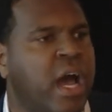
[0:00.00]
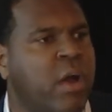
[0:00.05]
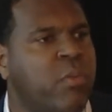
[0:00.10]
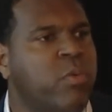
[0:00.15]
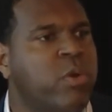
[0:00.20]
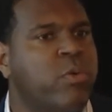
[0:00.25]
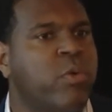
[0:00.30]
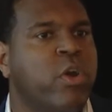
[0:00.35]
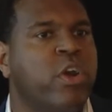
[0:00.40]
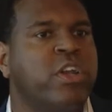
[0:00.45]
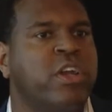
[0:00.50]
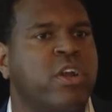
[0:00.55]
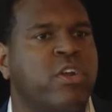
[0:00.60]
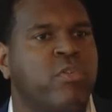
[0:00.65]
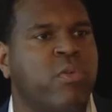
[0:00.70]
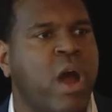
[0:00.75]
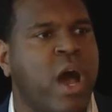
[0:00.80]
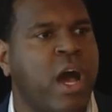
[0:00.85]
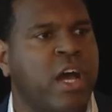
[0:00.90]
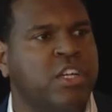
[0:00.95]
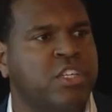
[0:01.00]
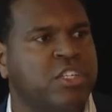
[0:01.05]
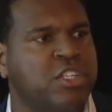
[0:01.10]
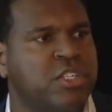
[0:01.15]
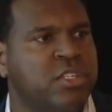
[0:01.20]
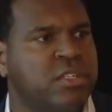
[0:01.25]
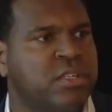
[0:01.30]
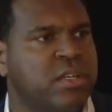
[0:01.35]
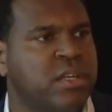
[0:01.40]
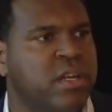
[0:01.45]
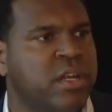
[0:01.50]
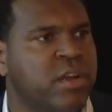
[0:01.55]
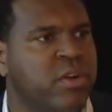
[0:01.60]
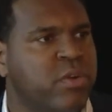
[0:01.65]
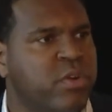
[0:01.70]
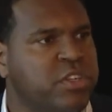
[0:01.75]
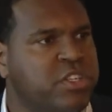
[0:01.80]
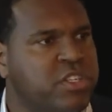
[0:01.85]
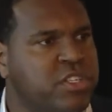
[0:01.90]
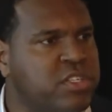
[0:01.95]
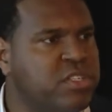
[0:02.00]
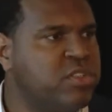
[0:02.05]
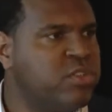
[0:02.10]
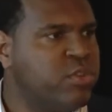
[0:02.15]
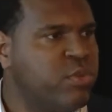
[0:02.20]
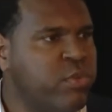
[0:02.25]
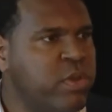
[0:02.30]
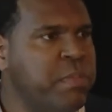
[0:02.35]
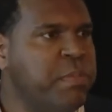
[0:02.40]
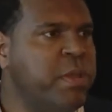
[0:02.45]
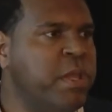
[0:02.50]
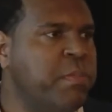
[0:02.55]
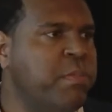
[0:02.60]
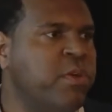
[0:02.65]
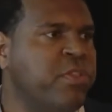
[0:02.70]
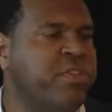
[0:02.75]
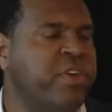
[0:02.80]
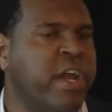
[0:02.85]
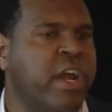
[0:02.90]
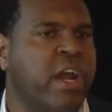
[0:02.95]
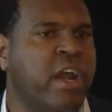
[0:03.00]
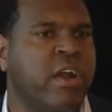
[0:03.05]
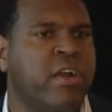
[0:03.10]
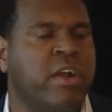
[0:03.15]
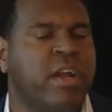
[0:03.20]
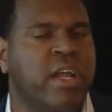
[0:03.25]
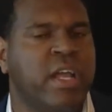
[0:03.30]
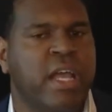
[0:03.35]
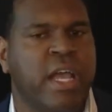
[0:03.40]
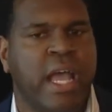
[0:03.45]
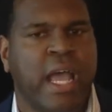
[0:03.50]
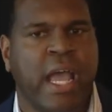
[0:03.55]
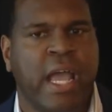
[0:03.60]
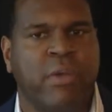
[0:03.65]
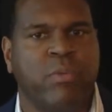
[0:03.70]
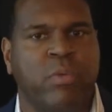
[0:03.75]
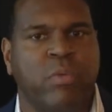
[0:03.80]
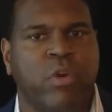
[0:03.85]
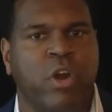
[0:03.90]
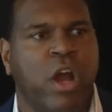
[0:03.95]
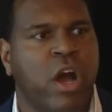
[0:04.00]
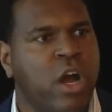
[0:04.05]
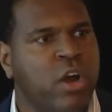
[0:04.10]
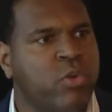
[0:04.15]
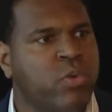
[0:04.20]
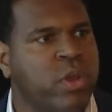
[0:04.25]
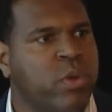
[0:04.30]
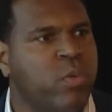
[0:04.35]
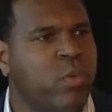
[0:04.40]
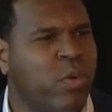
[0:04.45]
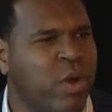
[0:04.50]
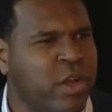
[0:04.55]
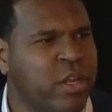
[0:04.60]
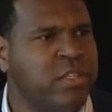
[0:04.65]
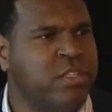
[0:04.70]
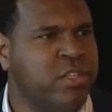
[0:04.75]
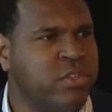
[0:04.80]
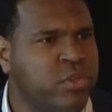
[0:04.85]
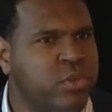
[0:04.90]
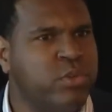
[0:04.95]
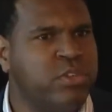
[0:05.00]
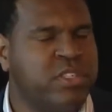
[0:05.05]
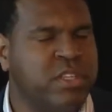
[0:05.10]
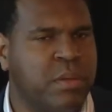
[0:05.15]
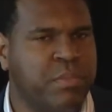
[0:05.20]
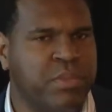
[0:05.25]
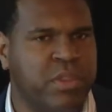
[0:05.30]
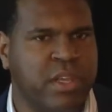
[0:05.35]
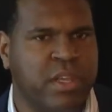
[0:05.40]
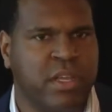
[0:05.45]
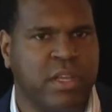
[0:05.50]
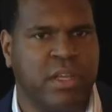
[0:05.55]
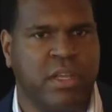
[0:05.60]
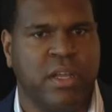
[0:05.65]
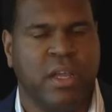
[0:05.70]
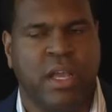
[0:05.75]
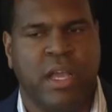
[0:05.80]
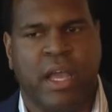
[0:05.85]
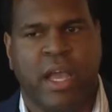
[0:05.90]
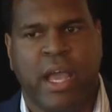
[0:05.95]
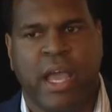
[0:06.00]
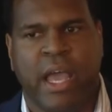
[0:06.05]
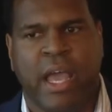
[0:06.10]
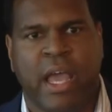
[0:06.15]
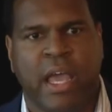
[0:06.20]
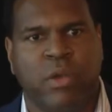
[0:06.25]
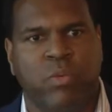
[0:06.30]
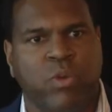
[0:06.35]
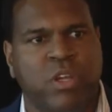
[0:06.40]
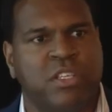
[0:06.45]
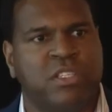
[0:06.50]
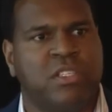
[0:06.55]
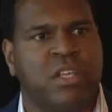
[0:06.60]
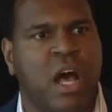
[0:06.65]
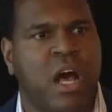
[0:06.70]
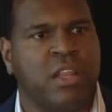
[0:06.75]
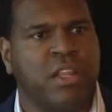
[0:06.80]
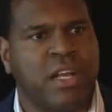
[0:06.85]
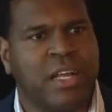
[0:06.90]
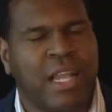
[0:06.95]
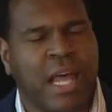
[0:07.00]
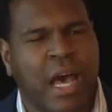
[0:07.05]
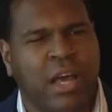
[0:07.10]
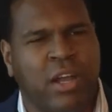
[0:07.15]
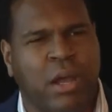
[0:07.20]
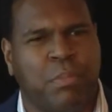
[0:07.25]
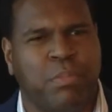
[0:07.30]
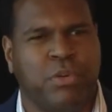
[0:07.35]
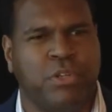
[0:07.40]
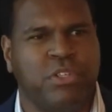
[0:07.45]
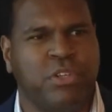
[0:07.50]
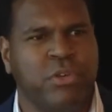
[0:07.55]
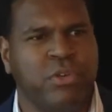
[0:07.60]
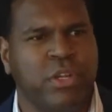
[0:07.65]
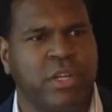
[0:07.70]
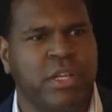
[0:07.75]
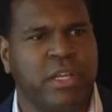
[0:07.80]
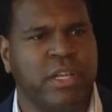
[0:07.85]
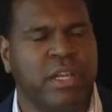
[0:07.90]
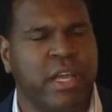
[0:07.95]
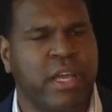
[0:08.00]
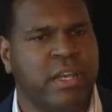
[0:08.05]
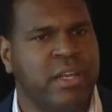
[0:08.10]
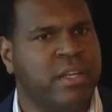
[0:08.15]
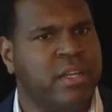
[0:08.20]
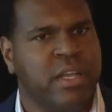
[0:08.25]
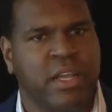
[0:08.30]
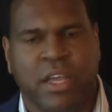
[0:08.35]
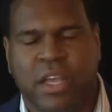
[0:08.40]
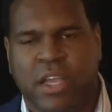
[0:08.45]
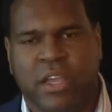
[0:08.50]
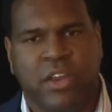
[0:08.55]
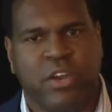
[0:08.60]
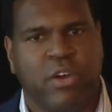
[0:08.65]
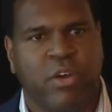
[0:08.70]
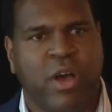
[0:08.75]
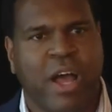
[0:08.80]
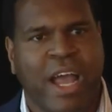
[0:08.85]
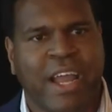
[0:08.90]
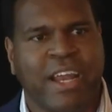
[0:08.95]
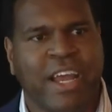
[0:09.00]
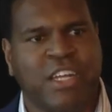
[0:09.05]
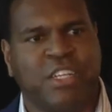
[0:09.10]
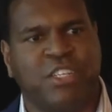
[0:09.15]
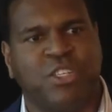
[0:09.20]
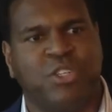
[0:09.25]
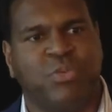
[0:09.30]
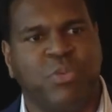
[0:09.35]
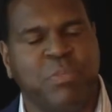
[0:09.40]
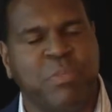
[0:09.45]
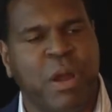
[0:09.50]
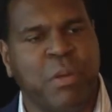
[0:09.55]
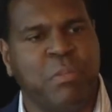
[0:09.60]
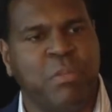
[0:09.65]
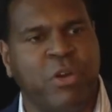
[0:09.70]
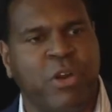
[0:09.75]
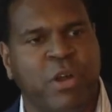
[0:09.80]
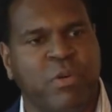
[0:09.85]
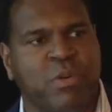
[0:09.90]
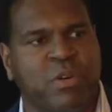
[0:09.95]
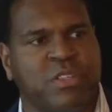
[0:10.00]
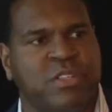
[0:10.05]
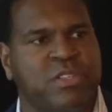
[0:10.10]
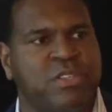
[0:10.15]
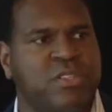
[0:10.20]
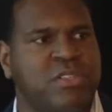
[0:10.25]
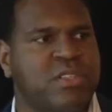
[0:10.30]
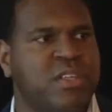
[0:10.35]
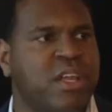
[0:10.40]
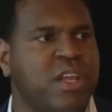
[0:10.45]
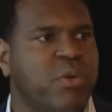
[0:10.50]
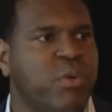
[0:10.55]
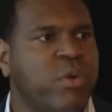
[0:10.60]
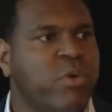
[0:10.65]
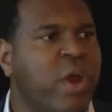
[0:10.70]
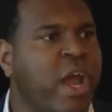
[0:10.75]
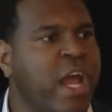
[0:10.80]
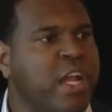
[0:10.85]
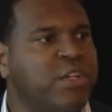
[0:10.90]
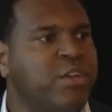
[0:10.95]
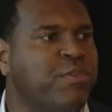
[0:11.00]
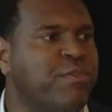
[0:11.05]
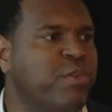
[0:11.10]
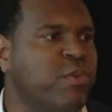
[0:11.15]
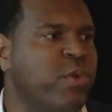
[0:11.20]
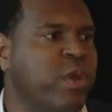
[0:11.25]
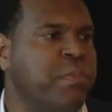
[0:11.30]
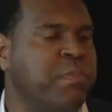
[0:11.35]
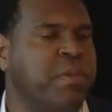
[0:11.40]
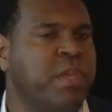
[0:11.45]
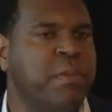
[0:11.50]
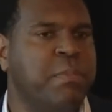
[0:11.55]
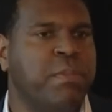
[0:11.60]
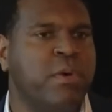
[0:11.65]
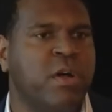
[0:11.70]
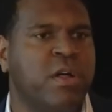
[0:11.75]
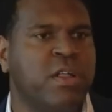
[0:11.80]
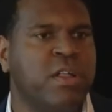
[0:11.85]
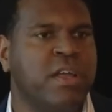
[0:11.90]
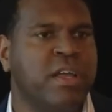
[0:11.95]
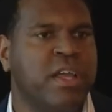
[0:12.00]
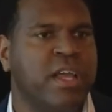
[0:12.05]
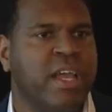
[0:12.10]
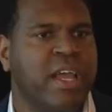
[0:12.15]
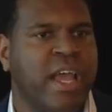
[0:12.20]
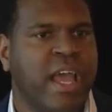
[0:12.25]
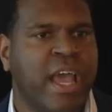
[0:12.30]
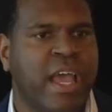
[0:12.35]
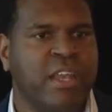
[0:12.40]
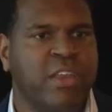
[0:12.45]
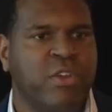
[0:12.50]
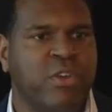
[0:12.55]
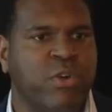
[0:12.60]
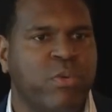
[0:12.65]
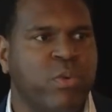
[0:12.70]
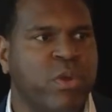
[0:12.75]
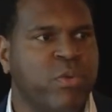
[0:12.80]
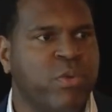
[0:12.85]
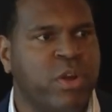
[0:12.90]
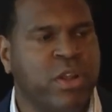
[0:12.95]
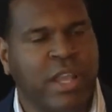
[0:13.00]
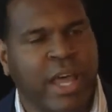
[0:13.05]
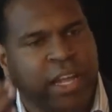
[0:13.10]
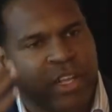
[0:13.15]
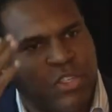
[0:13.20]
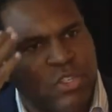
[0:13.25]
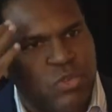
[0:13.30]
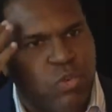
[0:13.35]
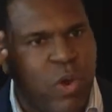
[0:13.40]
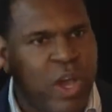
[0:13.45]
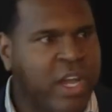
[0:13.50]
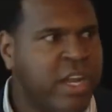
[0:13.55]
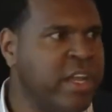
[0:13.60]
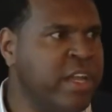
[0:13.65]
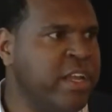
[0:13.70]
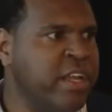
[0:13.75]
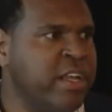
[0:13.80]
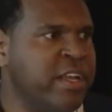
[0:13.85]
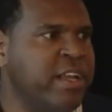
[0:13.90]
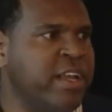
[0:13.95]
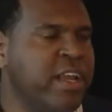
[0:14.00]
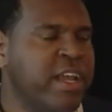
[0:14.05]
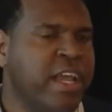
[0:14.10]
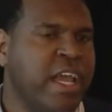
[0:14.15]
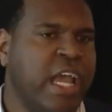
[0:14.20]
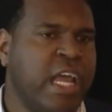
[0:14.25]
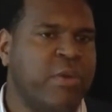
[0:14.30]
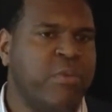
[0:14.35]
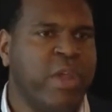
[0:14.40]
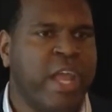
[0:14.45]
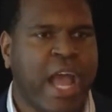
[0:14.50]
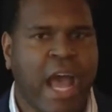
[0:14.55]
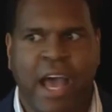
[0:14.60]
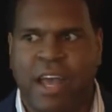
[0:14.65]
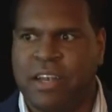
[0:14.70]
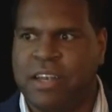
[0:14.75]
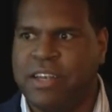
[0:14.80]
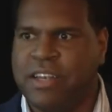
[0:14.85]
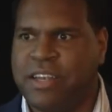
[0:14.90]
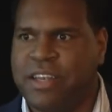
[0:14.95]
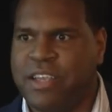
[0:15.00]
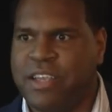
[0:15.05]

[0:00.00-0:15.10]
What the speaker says: We were in a garage. We were just 3 people there, and we were hungry. We wanted to do something. And we saw the cloud opportunity. And I just remember we were interviewing people, and we were like sweating, and we had